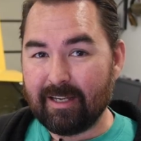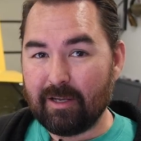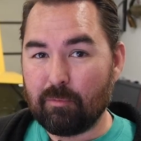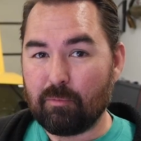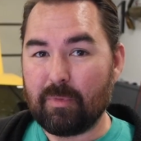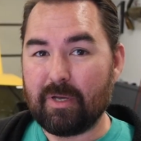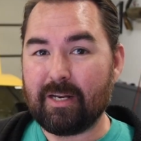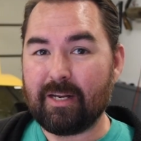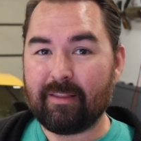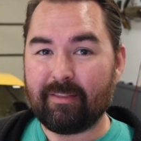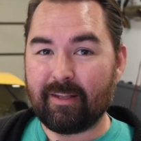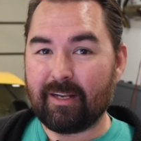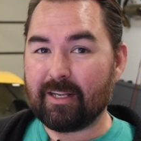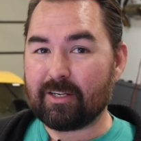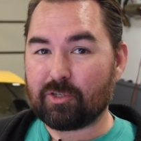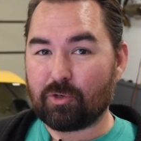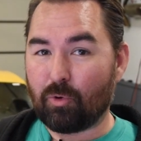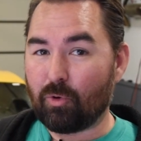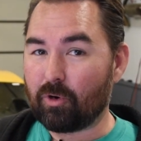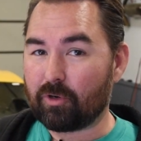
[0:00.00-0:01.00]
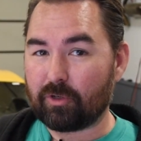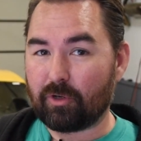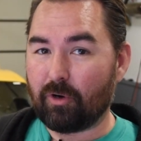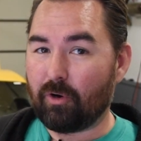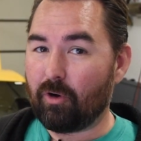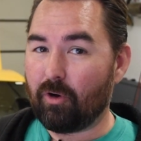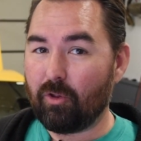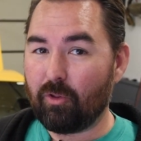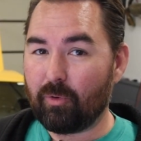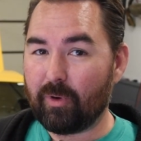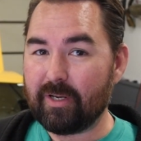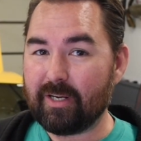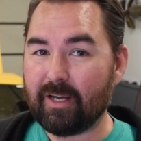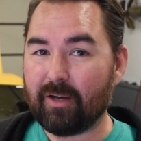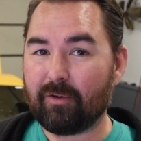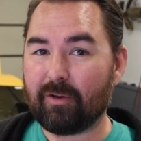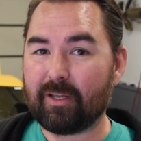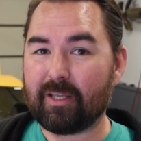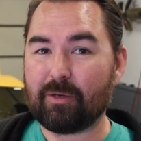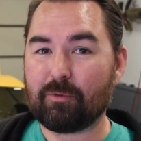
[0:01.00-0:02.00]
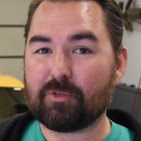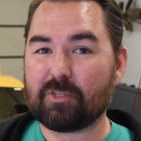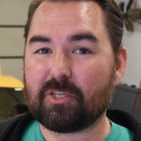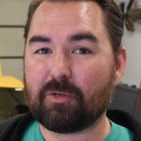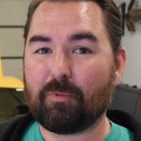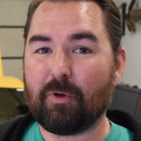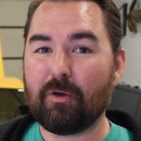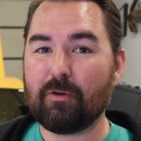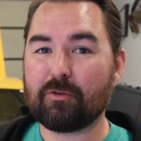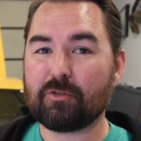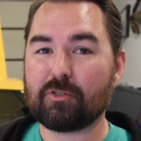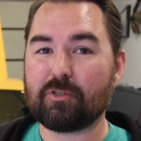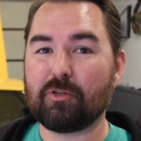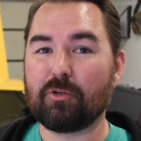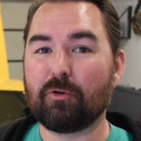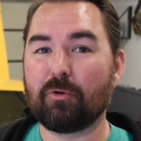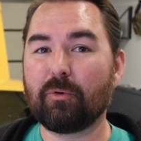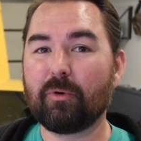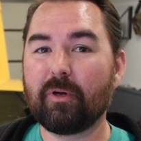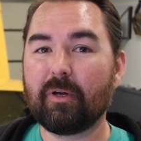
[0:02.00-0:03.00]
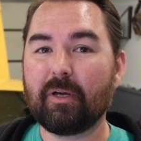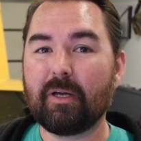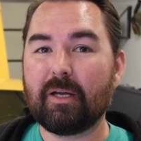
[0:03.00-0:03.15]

meaning that it torqued all the way down like it was supposed to,